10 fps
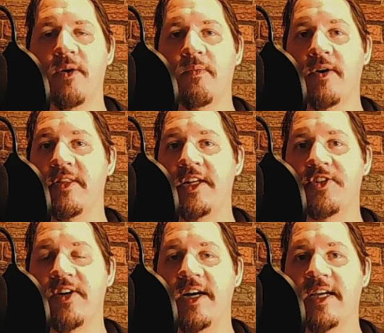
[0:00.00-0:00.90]
Will they
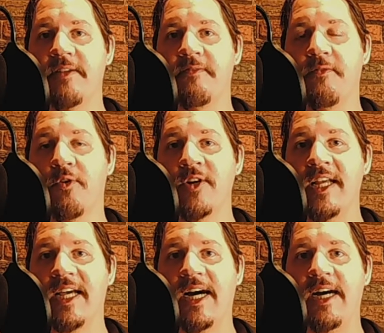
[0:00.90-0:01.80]
try and get
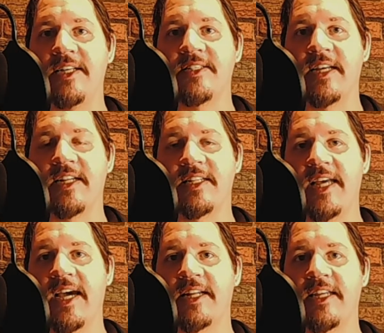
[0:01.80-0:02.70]
40 guys in a
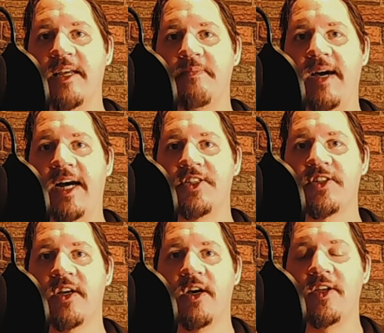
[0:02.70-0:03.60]
tag team
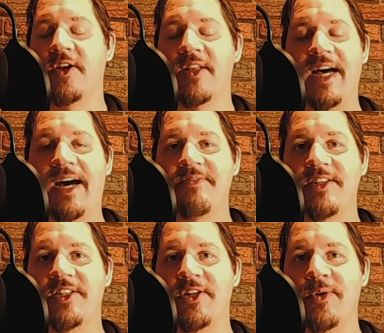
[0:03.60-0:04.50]
match? You'll have
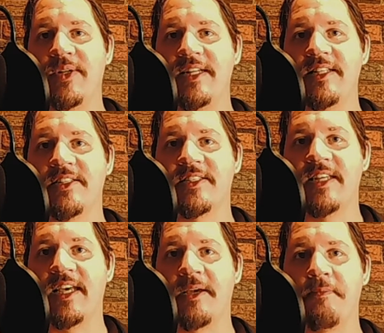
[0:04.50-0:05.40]
to tune in and
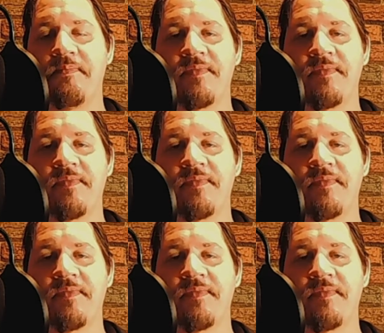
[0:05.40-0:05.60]
see.